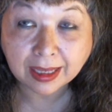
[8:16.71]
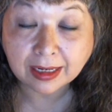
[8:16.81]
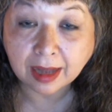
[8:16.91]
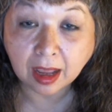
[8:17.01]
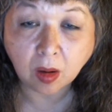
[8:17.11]

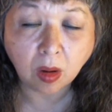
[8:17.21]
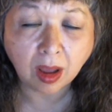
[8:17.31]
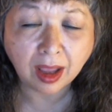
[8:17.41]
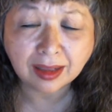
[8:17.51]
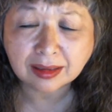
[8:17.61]
Now
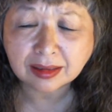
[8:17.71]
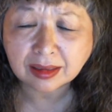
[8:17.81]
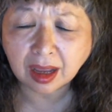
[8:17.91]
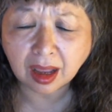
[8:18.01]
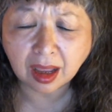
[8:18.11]
I got this
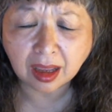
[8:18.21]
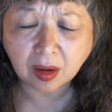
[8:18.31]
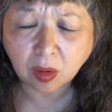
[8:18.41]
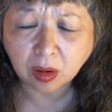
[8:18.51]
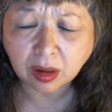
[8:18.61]

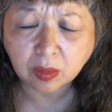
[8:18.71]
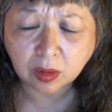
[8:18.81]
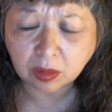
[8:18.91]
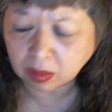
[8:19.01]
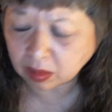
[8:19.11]

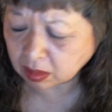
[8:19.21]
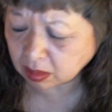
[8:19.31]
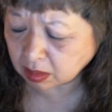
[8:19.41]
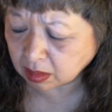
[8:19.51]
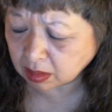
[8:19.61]
incredible
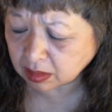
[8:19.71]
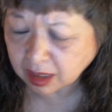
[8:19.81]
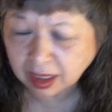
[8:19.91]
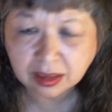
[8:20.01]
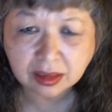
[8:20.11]

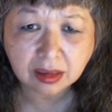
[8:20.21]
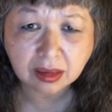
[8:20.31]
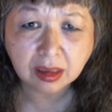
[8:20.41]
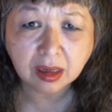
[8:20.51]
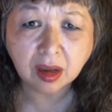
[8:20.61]
taste
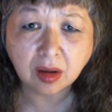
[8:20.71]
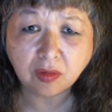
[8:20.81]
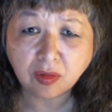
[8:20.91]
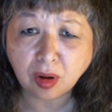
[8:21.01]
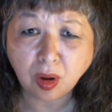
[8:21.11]

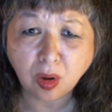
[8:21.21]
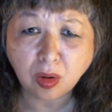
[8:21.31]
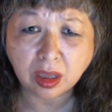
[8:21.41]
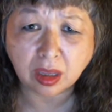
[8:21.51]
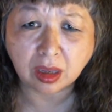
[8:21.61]
for a
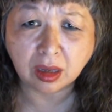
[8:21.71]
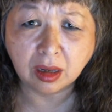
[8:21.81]
hoagie.